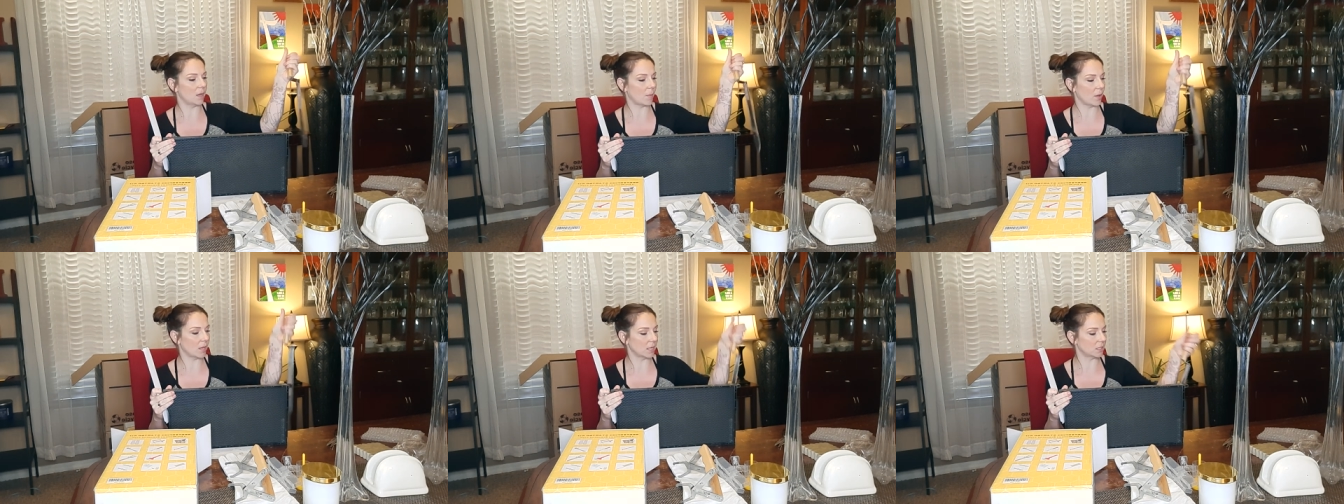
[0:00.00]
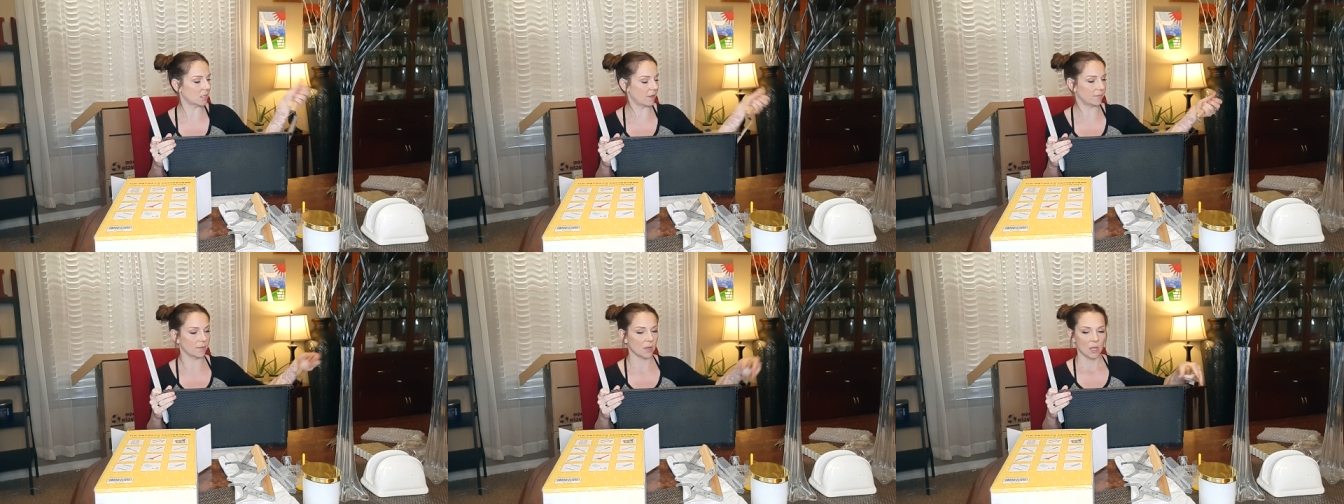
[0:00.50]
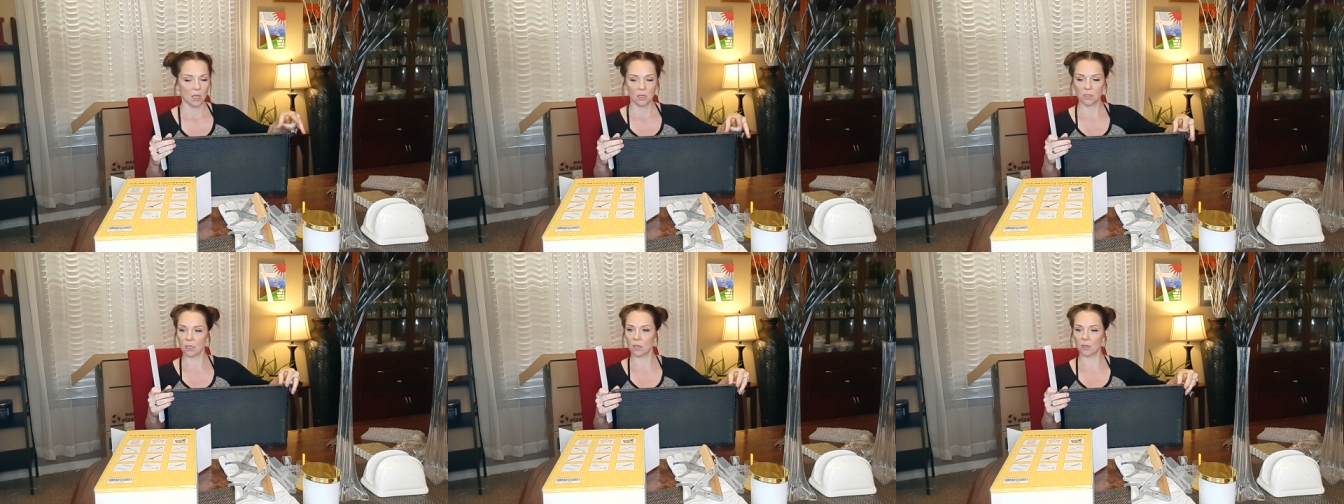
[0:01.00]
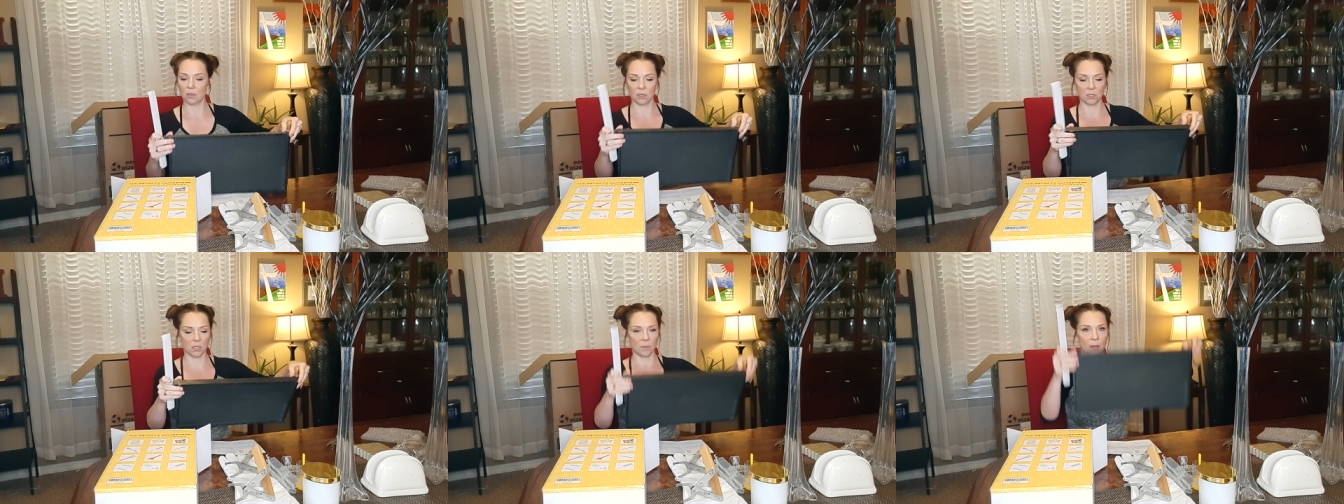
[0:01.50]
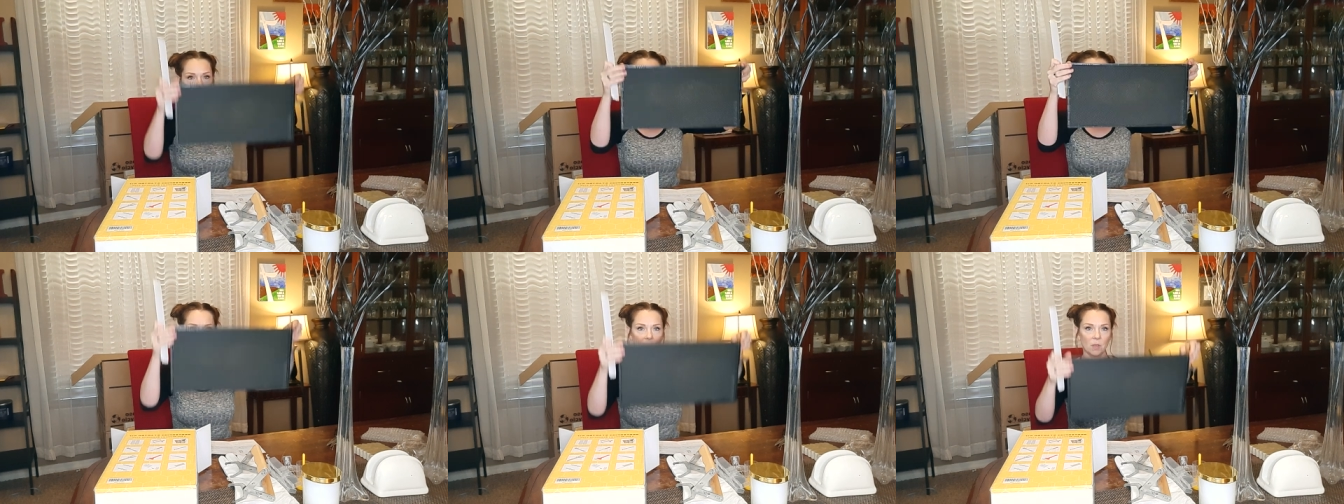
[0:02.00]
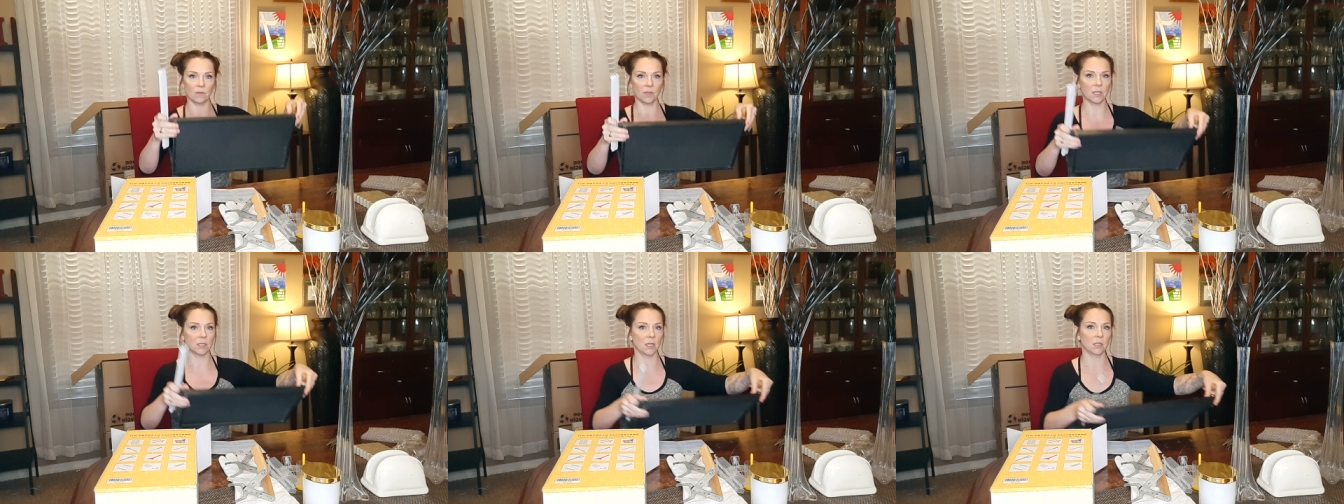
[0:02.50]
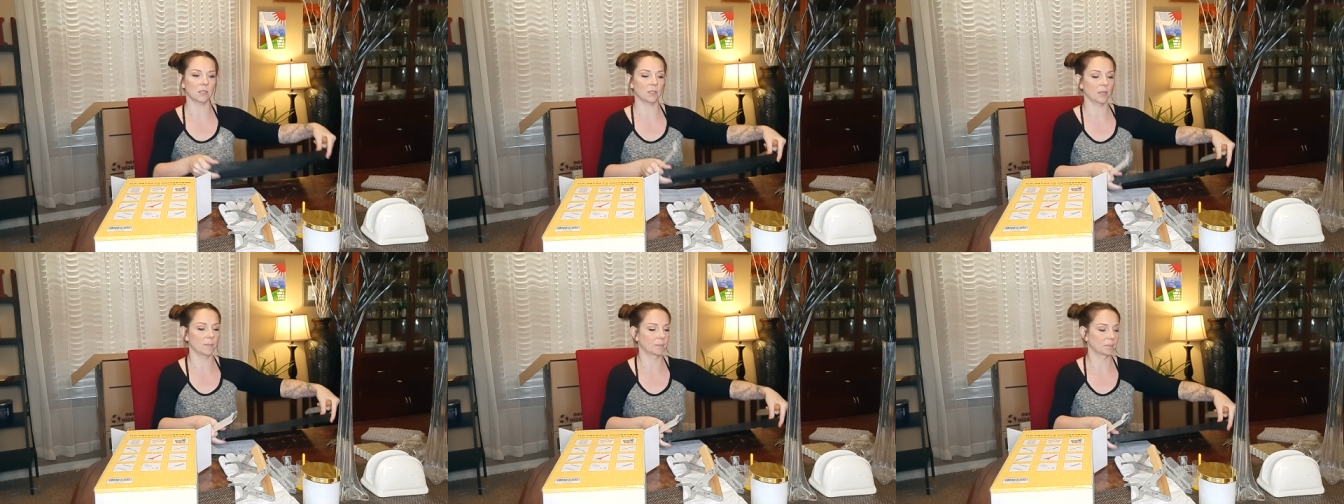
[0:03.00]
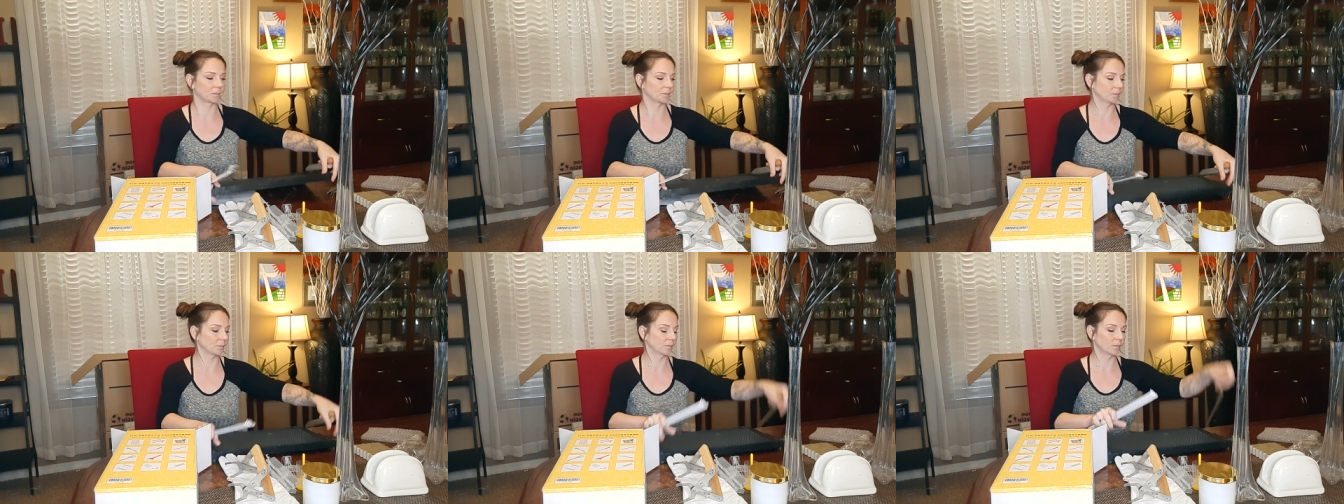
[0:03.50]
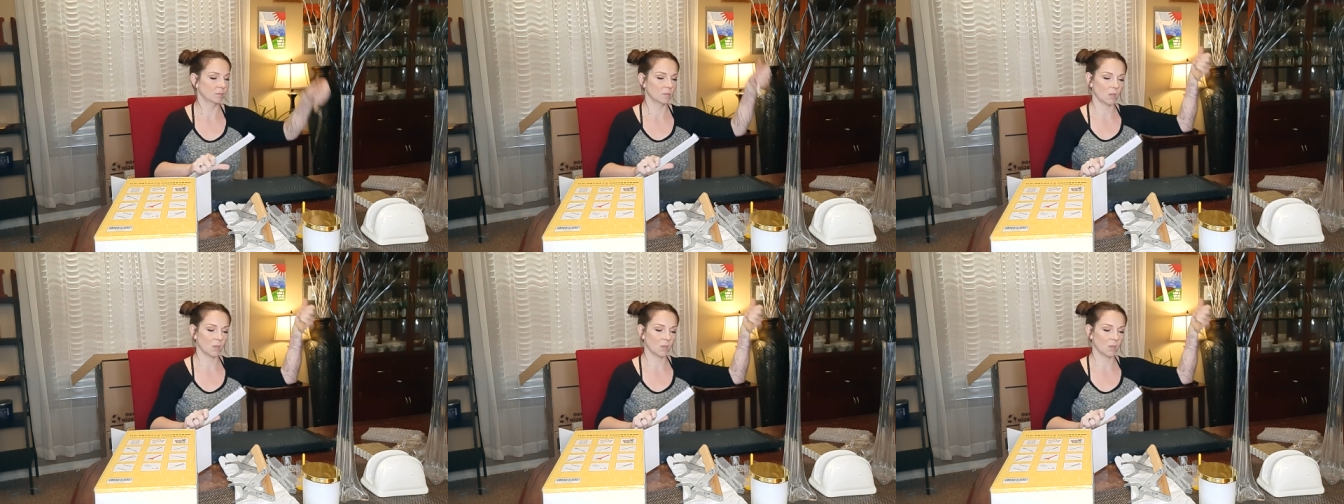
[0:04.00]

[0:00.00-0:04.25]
up all that stuff to, to be able to remove these easily. Okay.